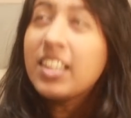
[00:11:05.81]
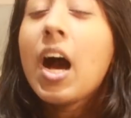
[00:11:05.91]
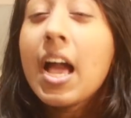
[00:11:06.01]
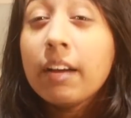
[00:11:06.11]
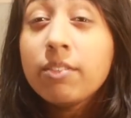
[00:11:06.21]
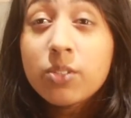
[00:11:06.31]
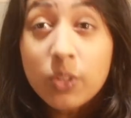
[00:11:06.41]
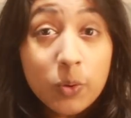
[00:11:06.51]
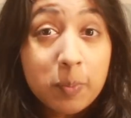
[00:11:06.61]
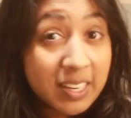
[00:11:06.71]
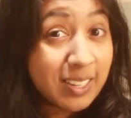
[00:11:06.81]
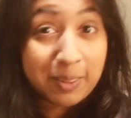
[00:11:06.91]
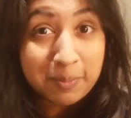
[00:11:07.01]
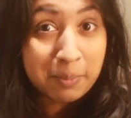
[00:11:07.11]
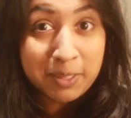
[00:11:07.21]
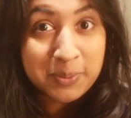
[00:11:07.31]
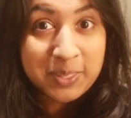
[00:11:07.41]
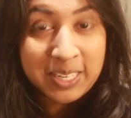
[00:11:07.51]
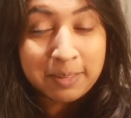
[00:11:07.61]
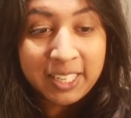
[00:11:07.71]
I have so many good memories with
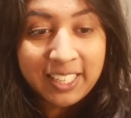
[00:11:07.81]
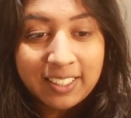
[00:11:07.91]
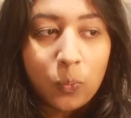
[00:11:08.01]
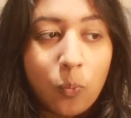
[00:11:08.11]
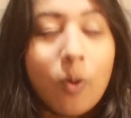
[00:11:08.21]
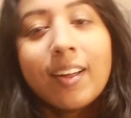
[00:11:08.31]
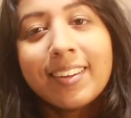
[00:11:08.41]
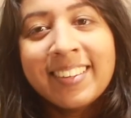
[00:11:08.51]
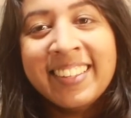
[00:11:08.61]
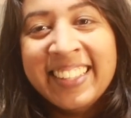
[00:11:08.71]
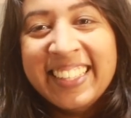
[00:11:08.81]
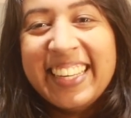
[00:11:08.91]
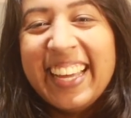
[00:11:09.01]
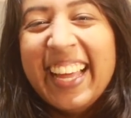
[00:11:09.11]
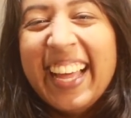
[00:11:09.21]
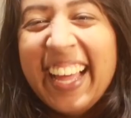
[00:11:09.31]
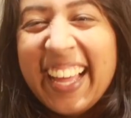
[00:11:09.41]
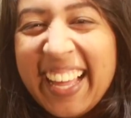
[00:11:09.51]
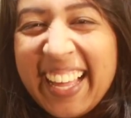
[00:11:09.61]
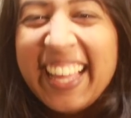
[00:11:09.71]
Jamie. One that
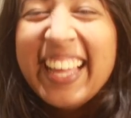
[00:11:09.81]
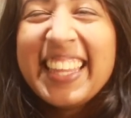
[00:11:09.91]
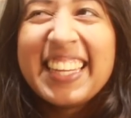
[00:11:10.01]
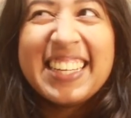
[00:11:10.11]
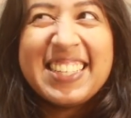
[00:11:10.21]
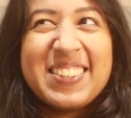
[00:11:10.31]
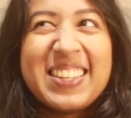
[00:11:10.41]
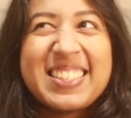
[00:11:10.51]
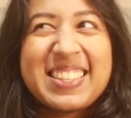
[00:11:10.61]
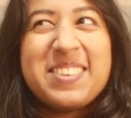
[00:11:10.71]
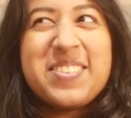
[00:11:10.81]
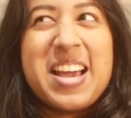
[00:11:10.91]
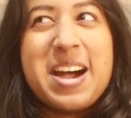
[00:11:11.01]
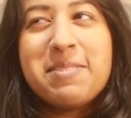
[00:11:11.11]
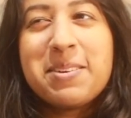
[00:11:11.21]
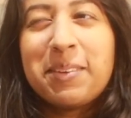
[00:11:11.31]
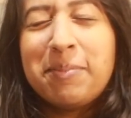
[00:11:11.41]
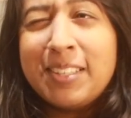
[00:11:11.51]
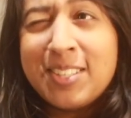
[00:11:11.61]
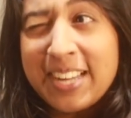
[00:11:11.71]
I don't think he's going to be happy with
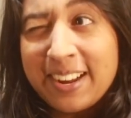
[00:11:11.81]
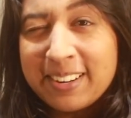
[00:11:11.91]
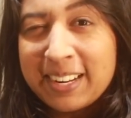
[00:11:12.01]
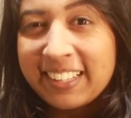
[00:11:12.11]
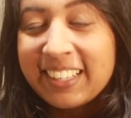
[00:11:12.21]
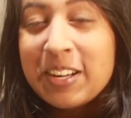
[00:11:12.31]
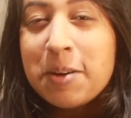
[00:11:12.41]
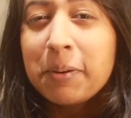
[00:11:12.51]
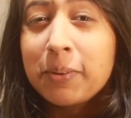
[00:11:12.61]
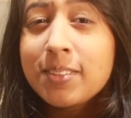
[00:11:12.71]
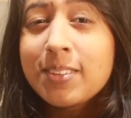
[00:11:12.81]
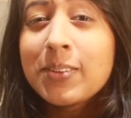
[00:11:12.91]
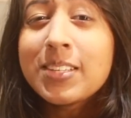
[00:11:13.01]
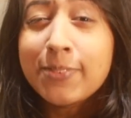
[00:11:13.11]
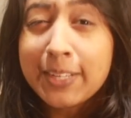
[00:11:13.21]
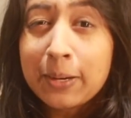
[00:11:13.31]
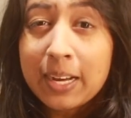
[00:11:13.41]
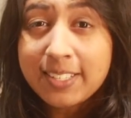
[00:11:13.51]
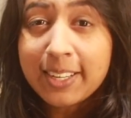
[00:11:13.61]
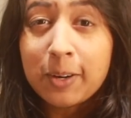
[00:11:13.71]
me sharing, but also this video
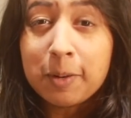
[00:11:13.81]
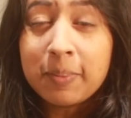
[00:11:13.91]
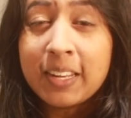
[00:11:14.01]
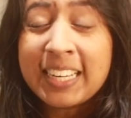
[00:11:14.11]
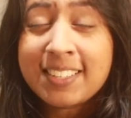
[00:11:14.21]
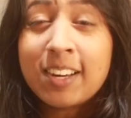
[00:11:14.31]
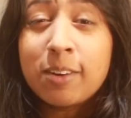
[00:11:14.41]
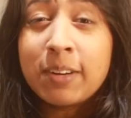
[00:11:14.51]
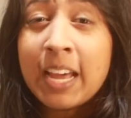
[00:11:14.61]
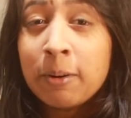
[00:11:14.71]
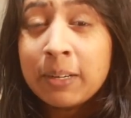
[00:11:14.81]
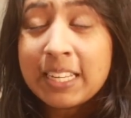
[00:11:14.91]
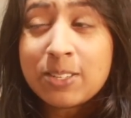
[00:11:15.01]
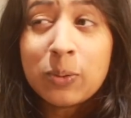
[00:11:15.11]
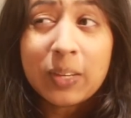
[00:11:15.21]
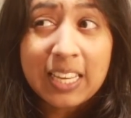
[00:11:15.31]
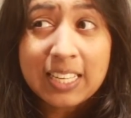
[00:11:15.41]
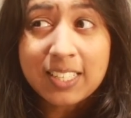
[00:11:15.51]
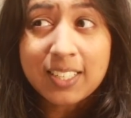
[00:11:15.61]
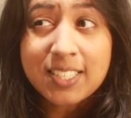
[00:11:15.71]
has to go up in the next half an hour and he's not here
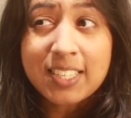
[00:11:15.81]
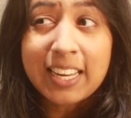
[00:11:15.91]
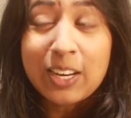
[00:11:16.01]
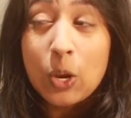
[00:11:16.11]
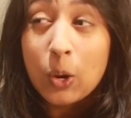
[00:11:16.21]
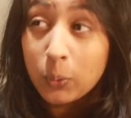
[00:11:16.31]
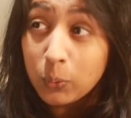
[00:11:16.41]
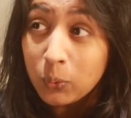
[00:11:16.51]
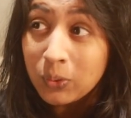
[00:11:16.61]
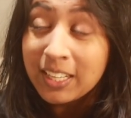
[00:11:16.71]
to say no.